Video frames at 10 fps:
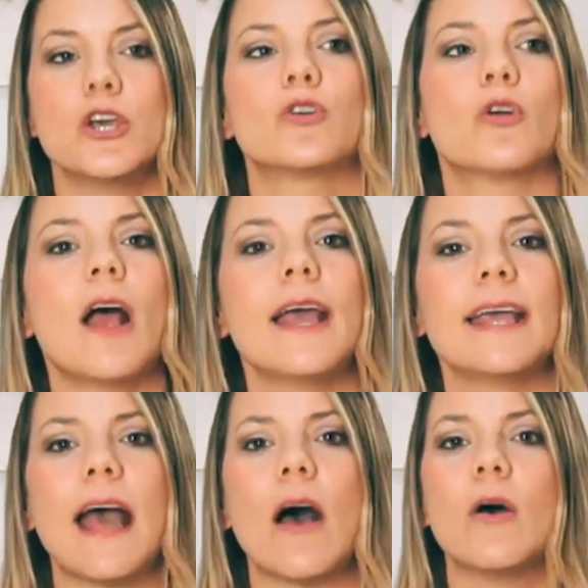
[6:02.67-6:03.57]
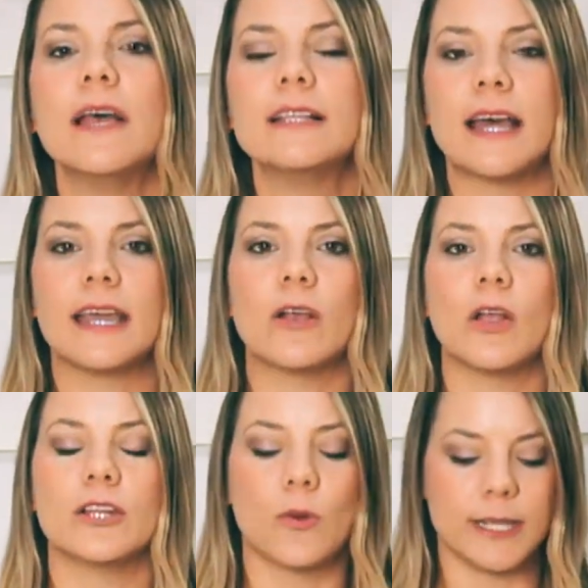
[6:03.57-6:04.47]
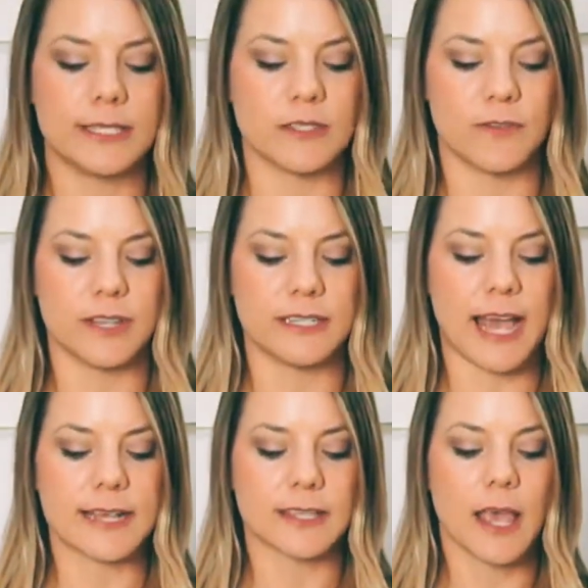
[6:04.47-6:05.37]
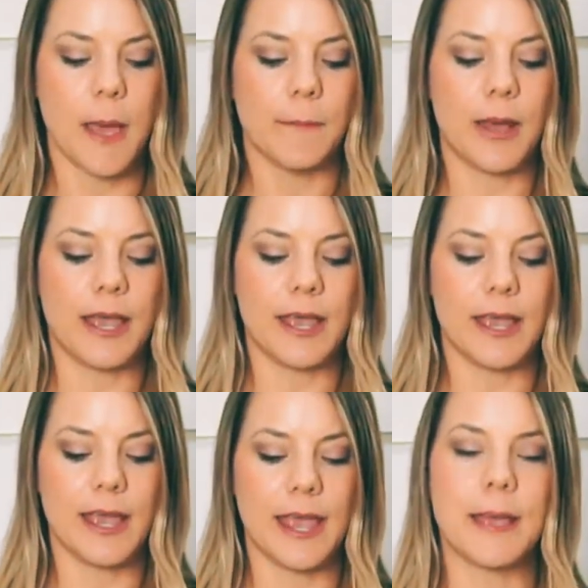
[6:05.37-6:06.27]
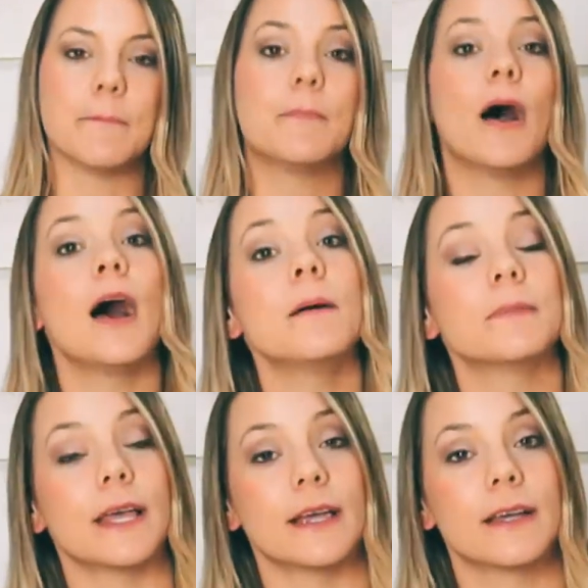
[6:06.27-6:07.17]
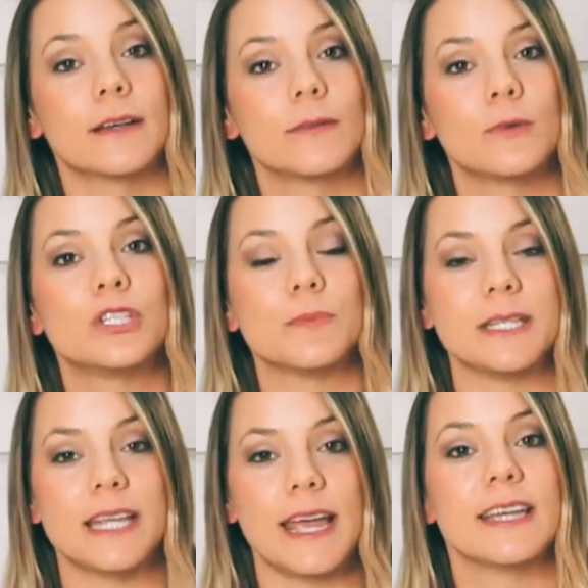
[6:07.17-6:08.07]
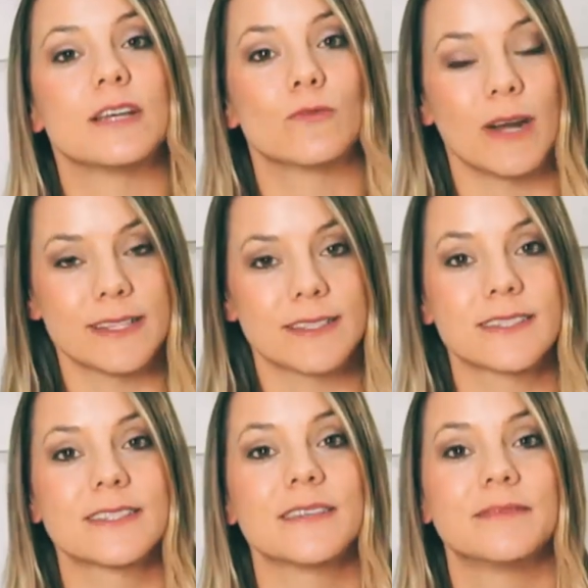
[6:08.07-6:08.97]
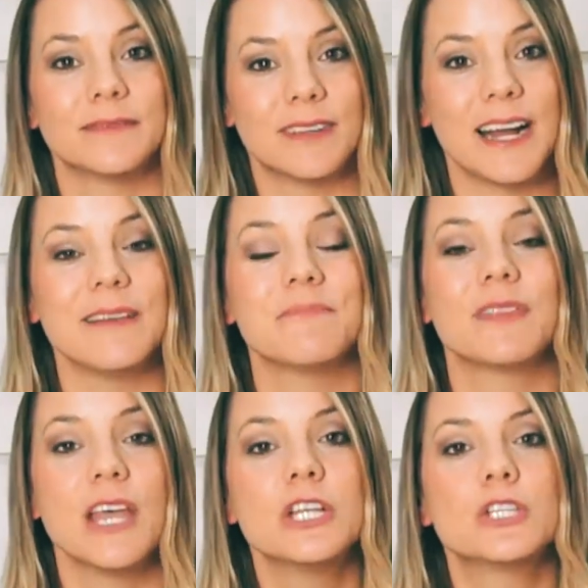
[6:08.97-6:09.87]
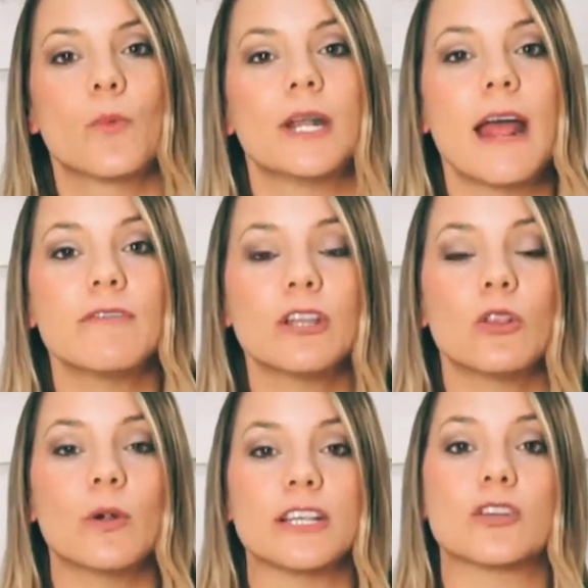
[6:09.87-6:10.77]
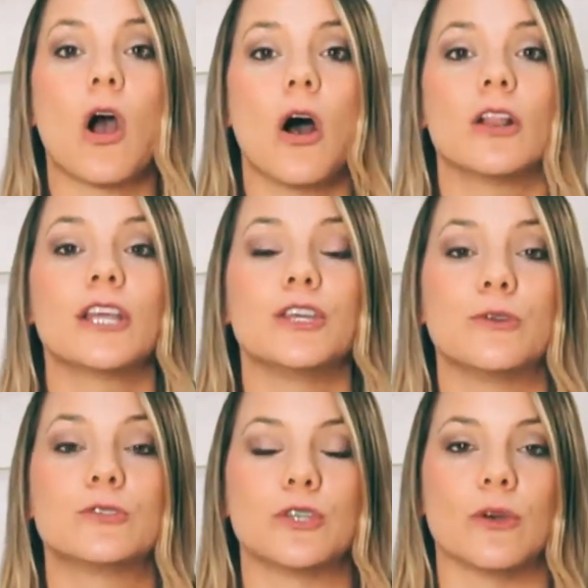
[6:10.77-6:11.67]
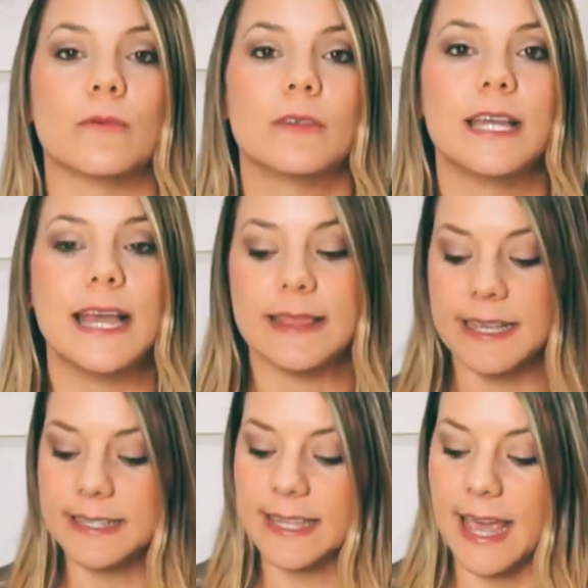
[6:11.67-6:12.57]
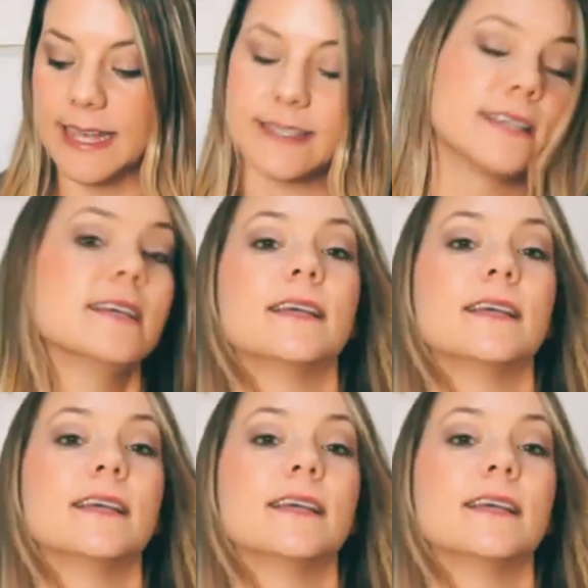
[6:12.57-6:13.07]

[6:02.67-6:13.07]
crying out that he'll anoint us for the task. But in public, we should be taking risks, right? So whatever the Lord is calling you to, in this case,